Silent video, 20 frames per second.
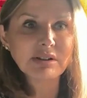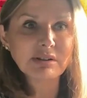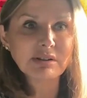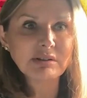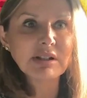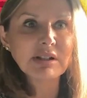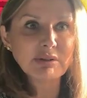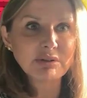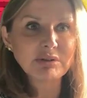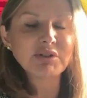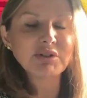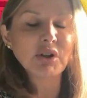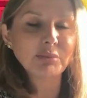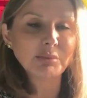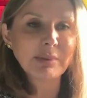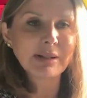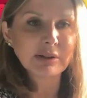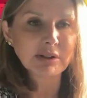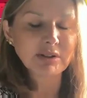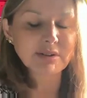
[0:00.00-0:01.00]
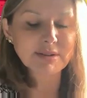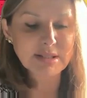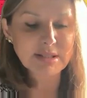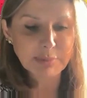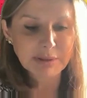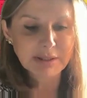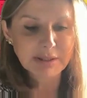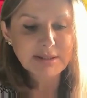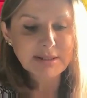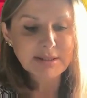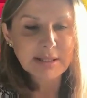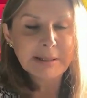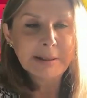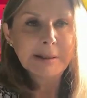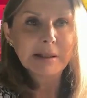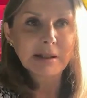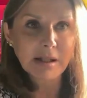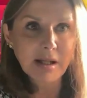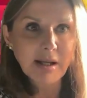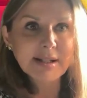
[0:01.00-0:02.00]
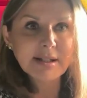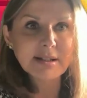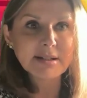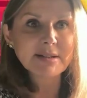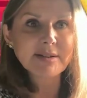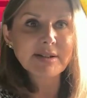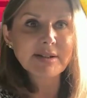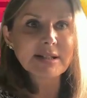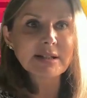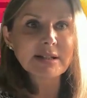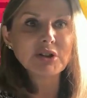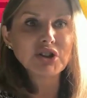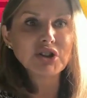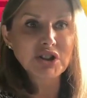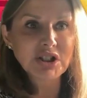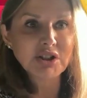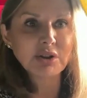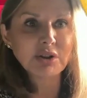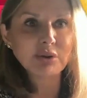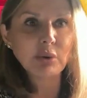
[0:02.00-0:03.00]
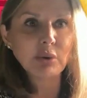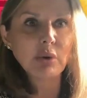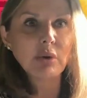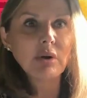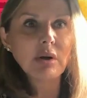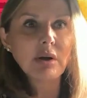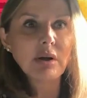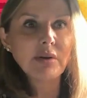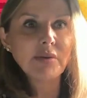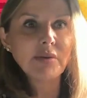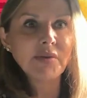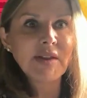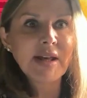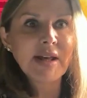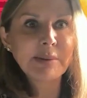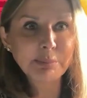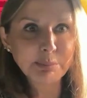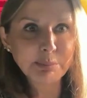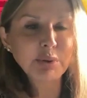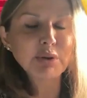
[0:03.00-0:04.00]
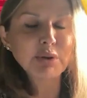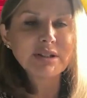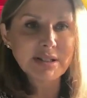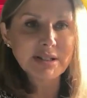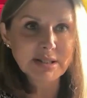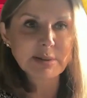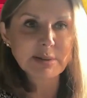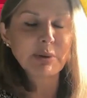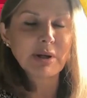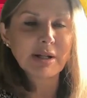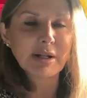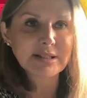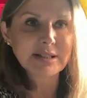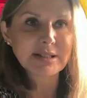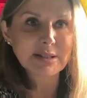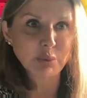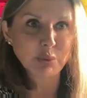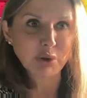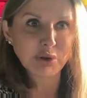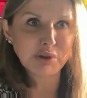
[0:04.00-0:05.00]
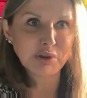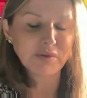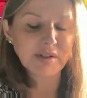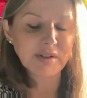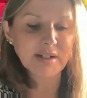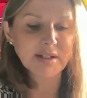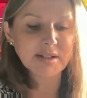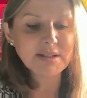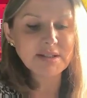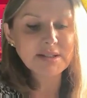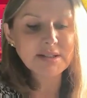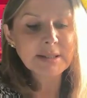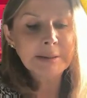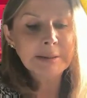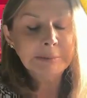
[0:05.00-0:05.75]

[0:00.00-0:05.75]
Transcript: not models, but clients to then put into practice what you've learned.